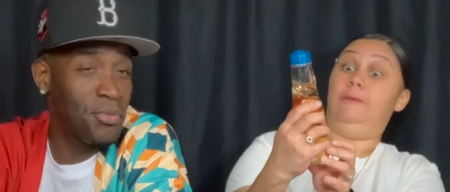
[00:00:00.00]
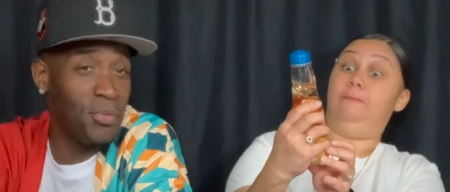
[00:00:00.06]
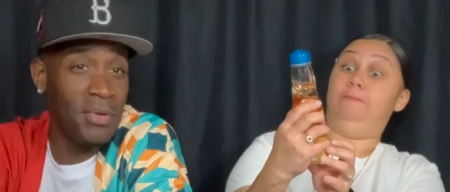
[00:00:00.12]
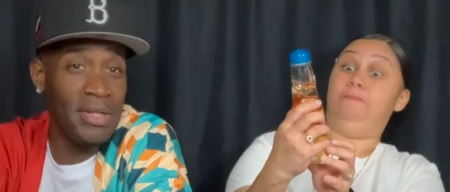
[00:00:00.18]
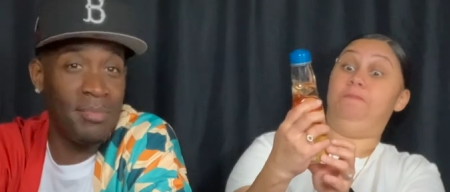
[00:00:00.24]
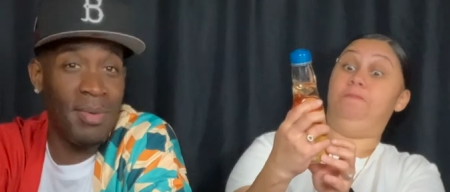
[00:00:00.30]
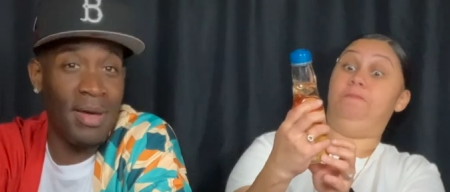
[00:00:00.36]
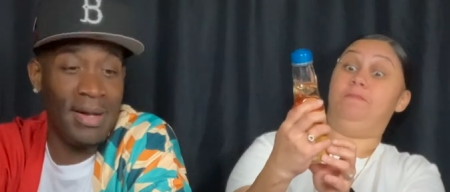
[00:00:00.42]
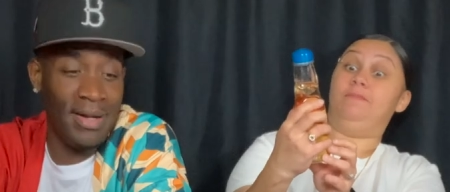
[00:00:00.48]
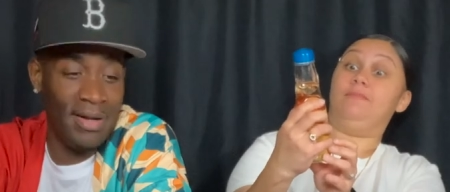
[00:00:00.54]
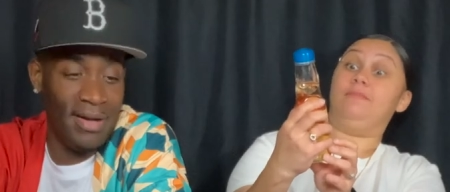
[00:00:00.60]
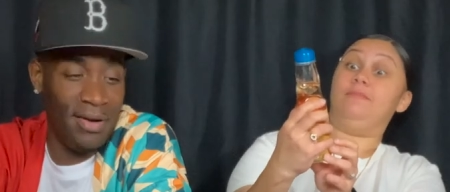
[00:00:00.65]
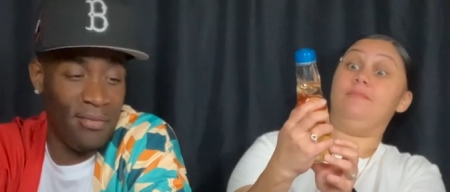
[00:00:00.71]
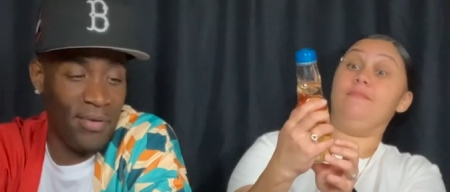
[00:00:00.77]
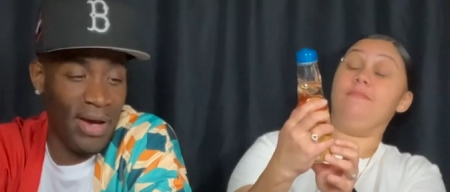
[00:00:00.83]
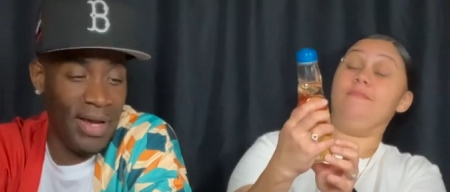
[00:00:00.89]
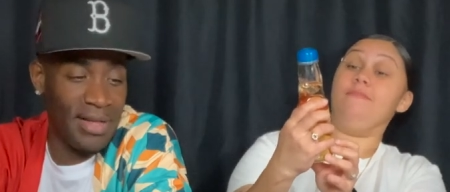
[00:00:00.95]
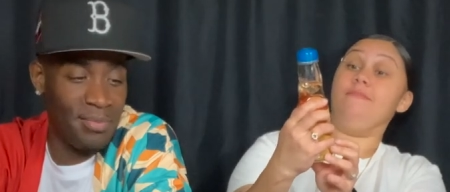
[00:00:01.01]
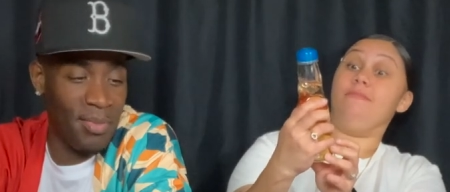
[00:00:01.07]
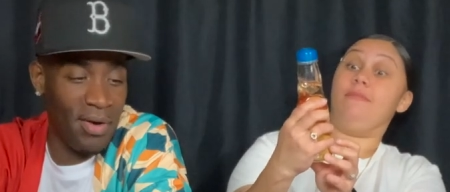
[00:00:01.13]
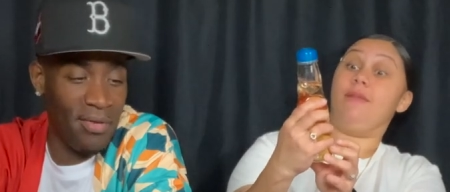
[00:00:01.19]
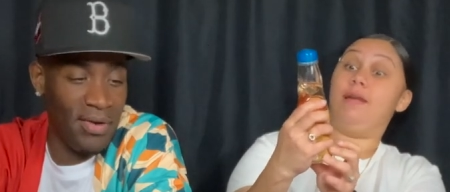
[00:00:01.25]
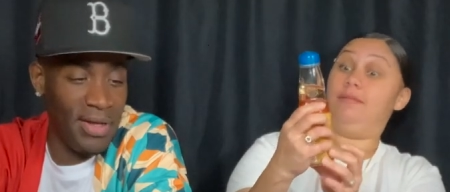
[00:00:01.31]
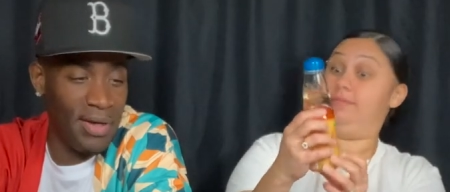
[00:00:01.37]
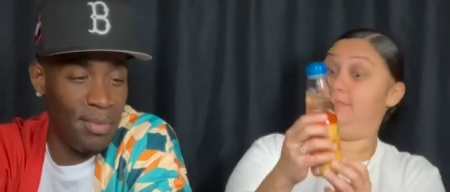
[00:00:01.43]
Speaker 1: one is better than the
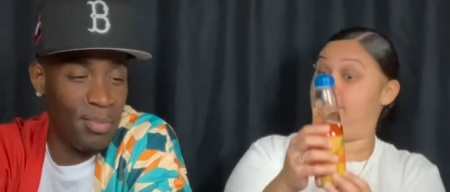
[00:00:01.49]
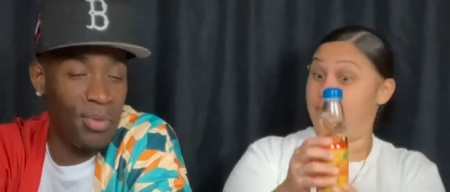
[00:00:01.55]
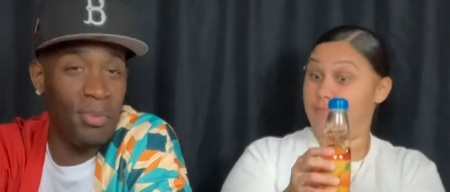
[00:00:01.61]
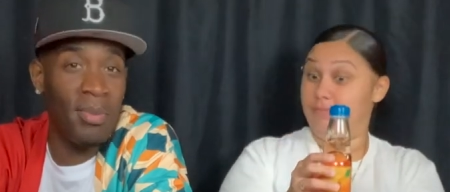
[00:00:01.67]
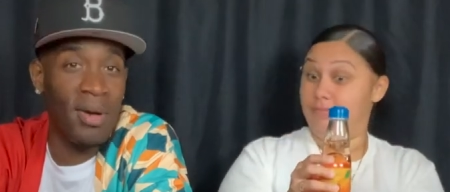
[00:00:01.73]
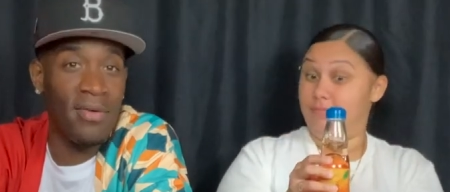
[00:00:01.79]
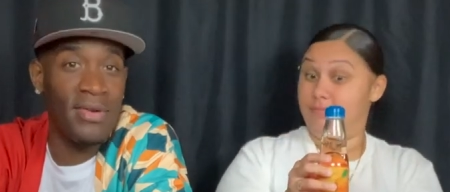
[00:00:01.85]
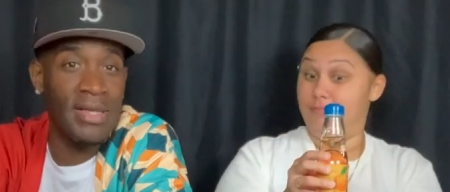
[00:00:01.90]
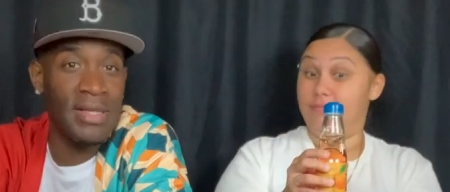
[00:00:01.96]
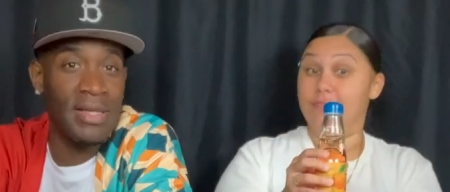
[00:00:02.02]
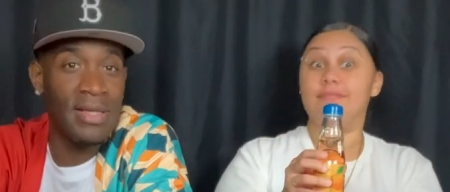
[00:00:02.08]
raspberry and the blueberry?